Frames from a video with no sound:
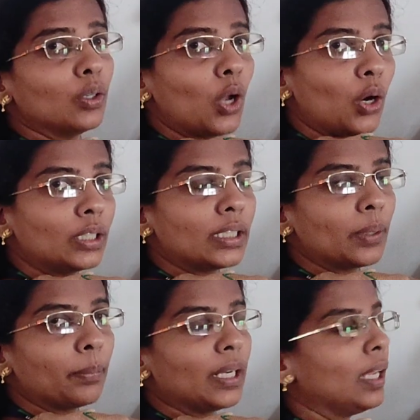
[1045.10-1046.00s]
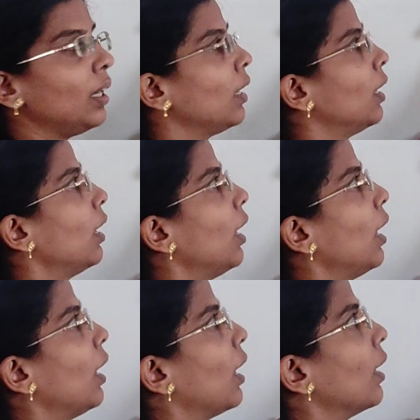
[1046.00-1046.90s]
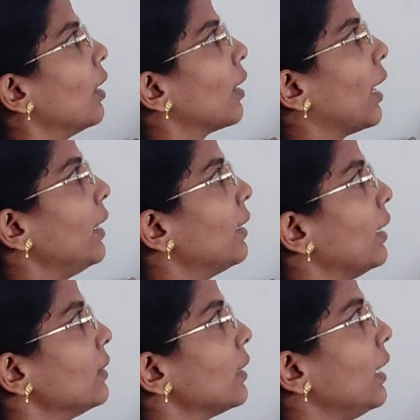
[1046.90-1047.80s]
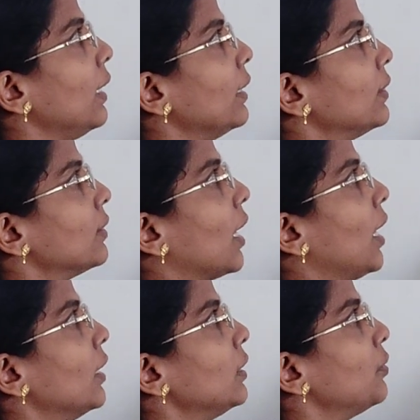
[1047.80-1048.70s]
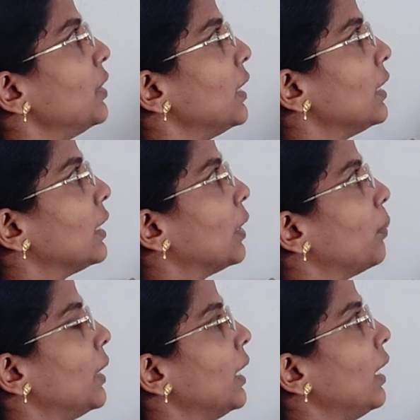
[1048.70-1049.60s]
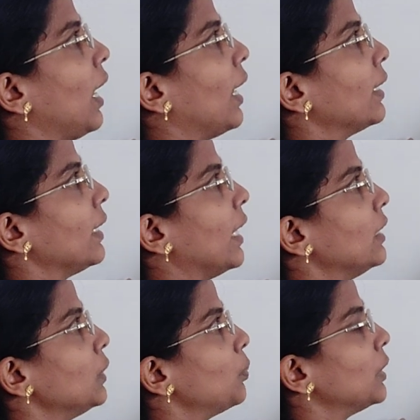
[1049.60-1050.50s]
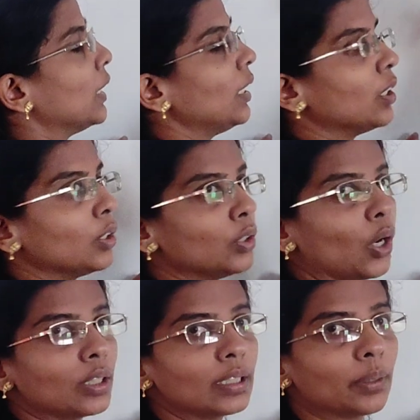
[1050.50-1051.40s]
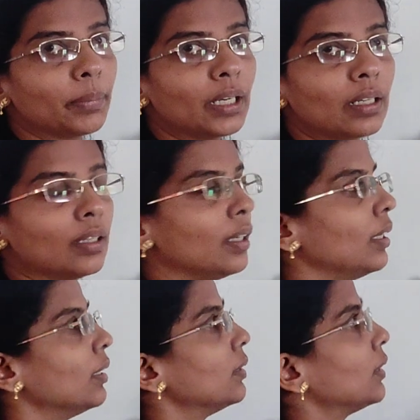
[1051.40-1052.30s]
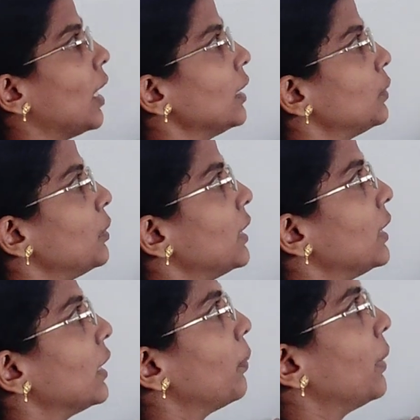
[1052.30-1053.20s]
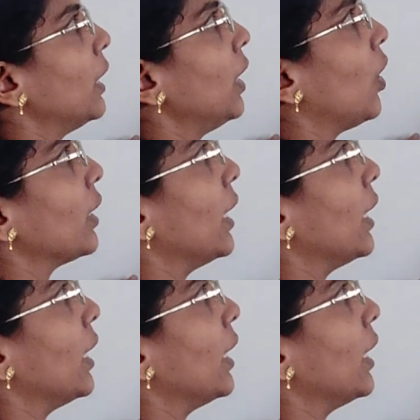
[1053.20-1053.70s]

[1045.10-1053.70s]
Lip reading: non-terminal. Right hand side, it starts with a terminal and ends with a non-terminal. Start with a terminal or